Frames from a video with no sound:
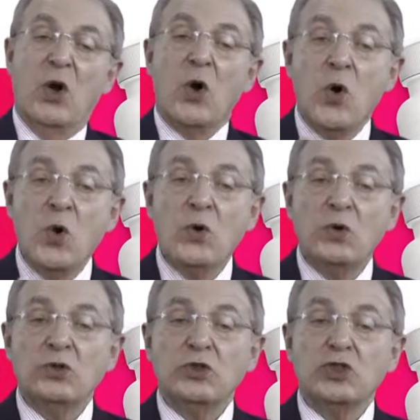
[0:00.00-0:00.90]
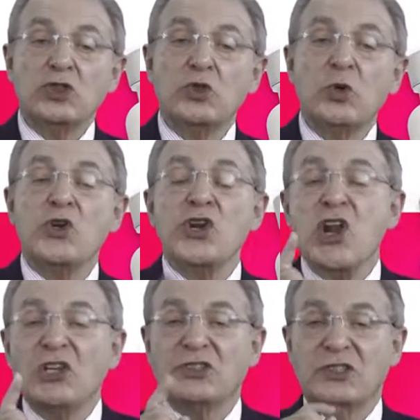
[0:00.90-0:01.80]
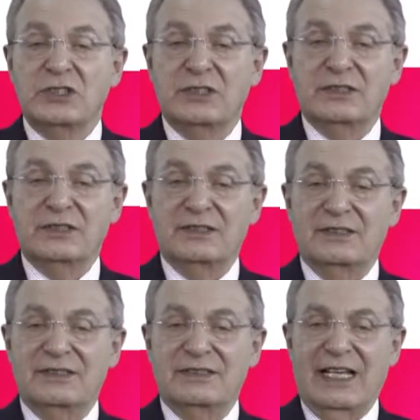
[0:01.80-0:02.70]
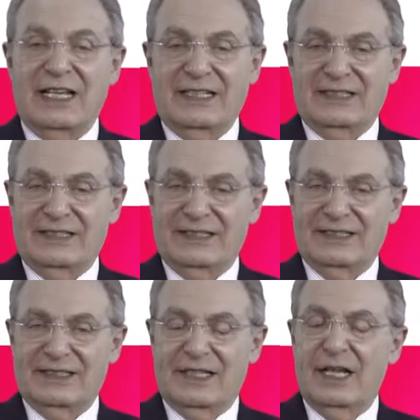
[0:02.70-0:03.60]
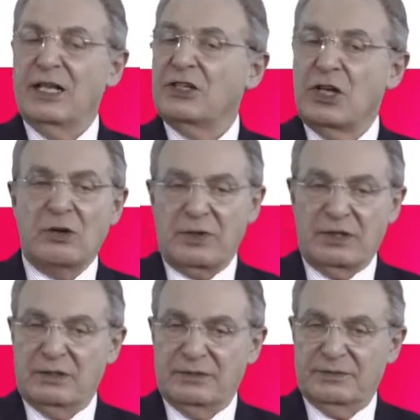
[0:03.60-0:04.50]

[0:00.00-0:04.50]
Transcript: Who should not take it? Children.